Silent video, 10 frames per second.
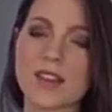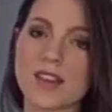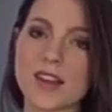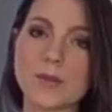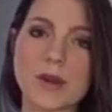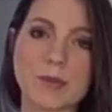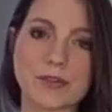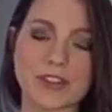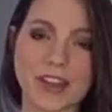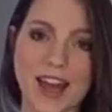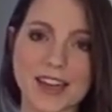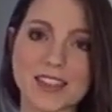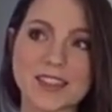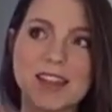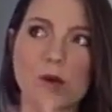The thing people forget
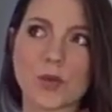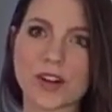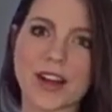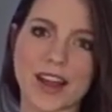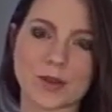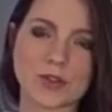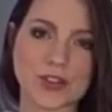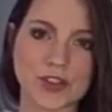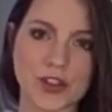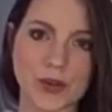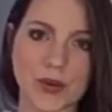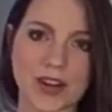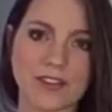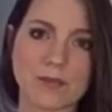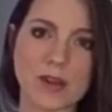is that we're animals too,
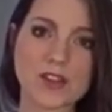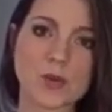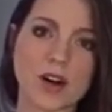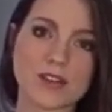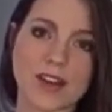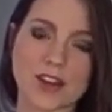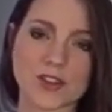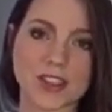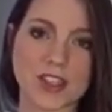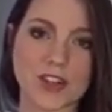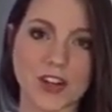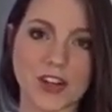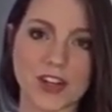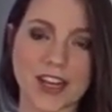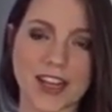and if B12 naturally
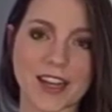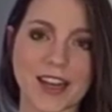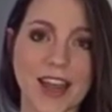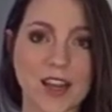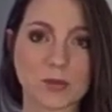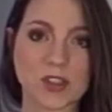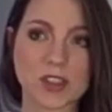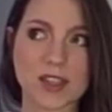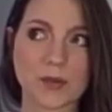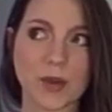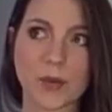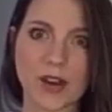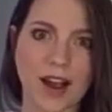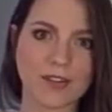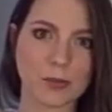occurred in animals, then we
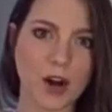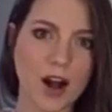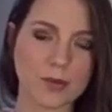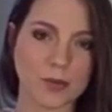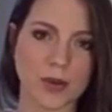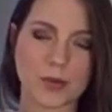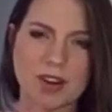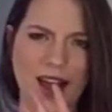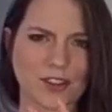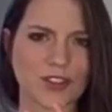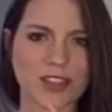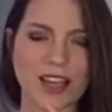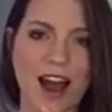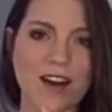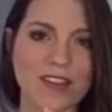wouldn't have a problem. We would
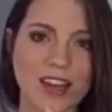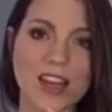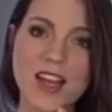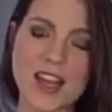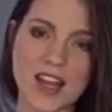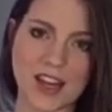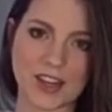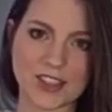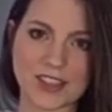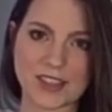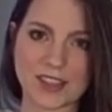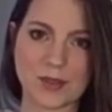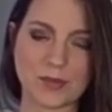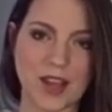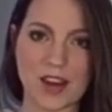naturally have it in our
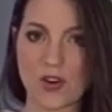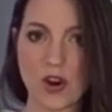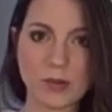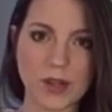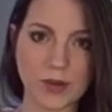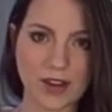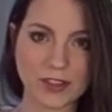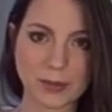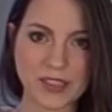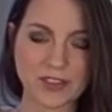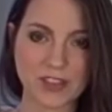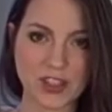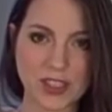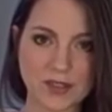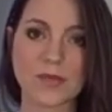system and nobody would ever be
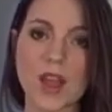deficient.